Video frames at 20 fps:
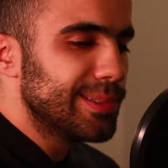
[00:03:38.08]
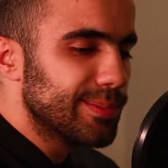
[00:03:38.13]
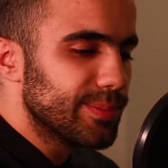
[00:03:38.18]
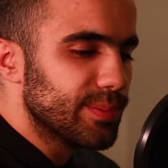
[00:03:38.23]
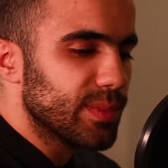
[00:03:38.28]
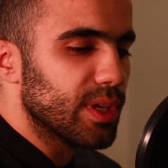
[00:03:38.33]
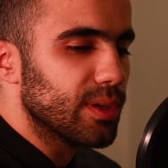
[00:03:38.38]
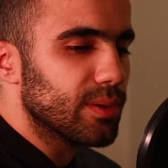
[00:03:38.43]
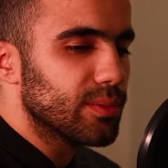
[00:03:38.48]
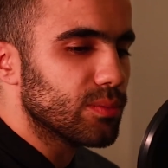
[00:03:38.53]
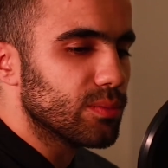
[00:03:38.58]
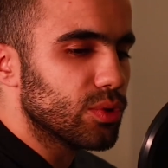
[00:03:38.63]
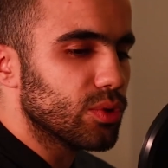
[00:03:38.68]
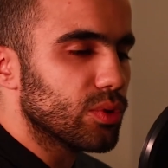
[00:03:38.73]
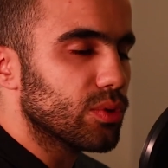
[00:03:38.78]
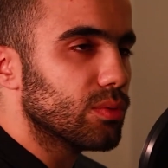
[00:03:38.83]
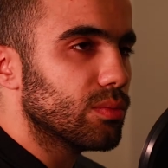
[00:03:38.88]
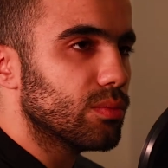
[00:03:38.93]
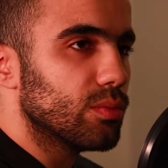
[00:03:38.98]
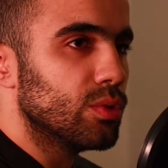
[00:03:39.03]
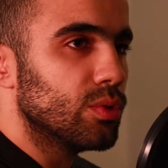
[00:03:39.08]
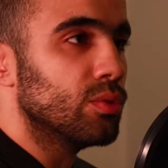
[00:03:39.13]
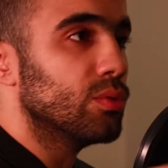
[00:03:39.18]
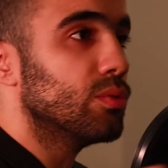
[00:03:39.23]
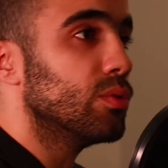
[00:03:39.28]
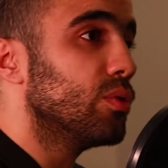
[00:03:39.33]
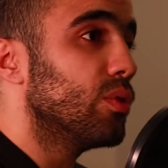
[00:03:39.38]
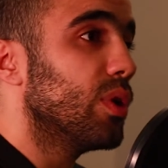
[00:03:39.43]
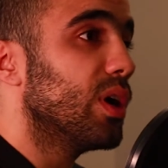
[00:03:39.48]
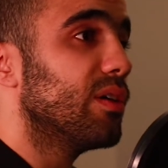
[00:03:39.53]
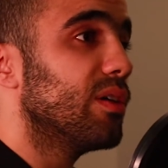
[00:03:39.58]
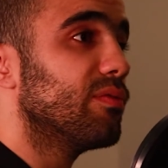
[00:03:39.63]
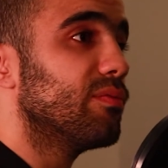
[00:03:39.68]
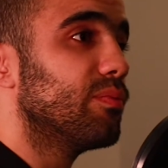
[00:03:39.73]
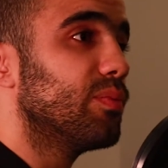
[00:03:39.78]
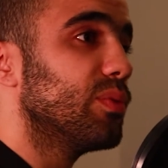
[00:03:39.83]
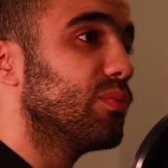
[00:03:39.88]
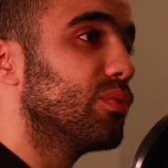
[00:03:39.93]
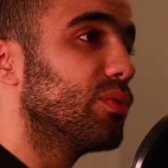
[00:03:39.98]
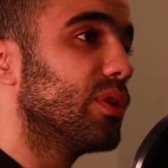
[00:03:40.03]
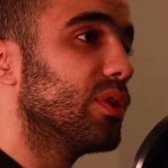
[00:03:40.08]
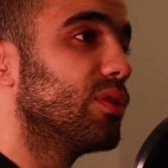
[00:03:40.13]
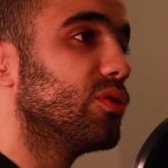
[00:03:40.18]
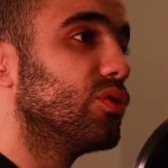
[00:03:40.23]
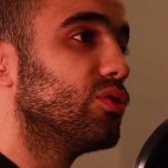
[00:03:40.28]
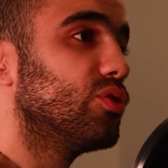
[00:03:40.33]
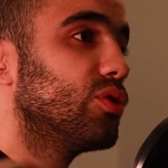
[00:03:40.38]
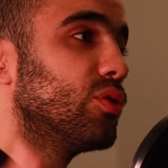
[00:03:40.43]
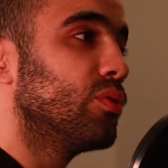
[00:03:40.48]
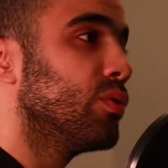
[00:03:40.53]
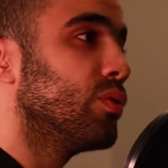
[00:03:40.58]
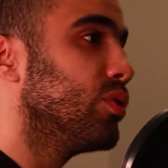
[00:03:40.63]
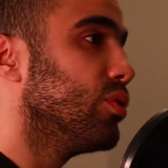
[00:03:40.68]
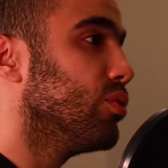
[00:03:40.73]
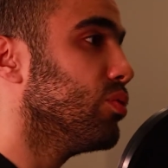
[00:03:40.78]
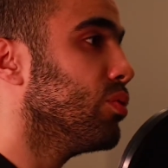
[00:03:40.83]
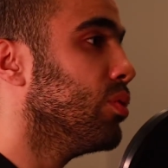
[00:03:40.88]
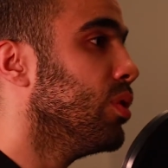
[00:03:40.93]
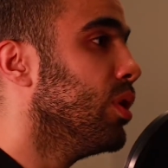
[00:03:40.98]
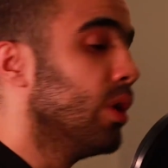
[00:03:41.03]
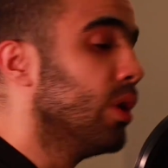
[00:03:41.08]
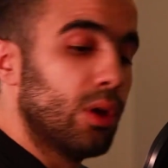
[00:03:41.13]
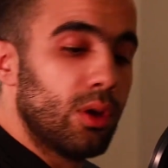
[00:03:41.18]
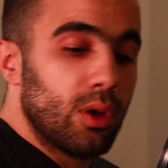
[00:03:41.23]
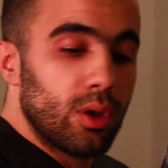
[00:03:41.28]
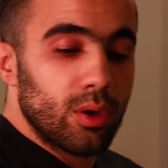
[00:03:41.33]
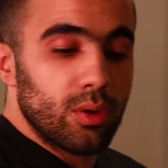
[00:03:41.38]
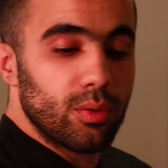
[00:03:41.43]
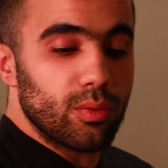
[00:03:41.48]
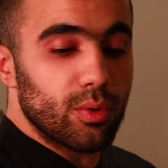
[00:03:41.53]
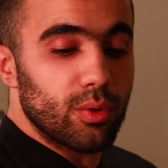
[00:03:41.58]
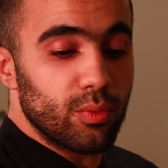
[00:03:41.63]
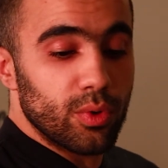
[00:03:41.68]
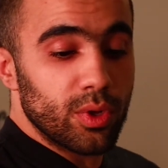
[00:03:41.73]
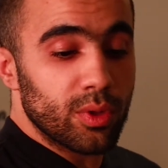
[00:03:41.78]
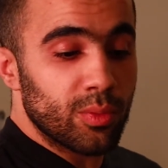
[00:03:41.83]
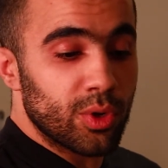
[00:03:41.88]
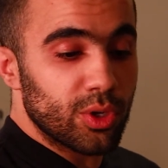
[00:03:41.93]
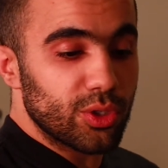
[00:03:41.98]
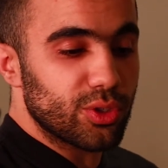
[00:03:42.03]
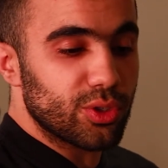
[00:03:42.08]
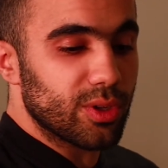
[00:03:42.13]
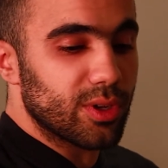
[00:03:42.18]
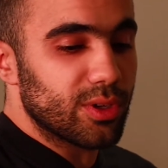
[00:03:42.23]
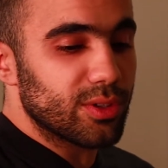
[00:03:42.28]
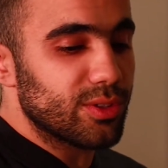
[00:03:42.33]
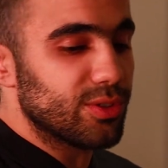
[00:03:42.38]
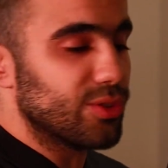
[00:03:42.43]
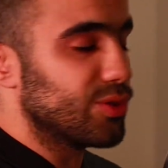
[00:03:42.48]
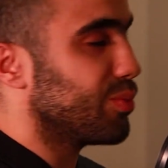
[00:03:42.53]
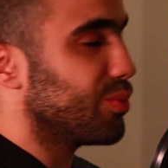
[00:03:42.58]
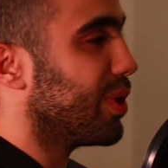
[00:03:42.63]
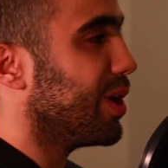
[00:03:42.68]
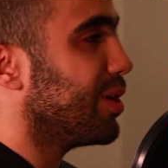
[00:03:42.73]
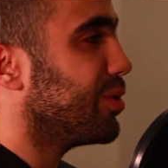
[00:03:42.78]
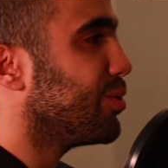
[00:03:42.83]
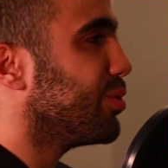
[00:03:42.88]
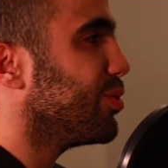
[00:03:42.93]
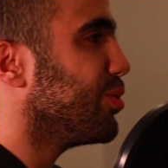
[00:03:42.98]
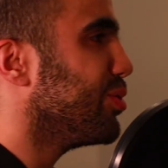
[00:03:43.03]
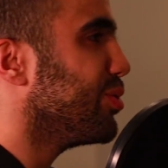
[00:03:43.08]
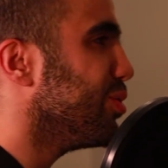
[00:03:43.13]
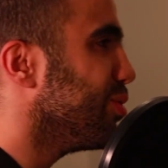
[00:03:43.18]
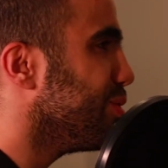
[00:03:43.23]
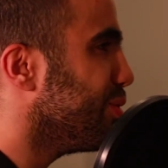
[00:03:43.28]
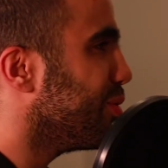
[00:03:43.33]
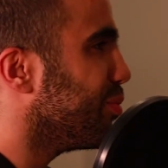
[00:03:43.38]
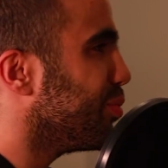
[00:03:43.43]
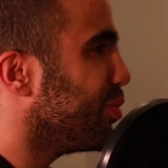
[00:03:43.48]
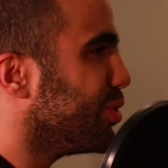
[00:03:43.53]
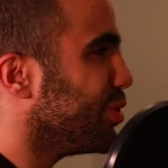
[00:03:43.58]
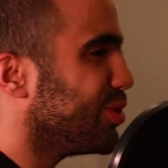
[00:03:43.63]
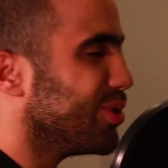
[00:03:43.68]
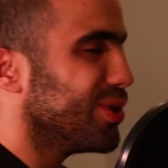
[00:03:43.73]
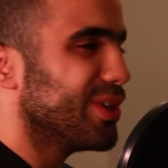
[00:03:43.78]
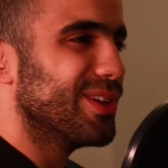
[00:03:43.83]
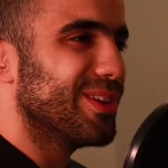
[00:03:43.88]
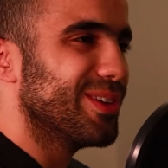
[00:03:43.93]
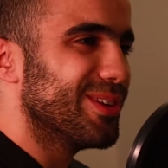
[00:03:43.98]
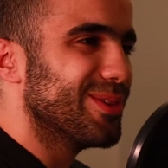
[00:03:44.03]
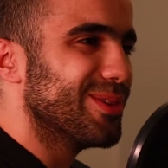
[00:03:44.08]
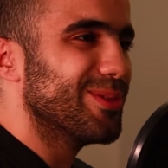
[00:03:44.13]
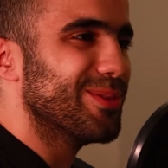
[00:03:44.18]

Yeah. So when you have people that are showing you what real martial arts is about, you appreciate it.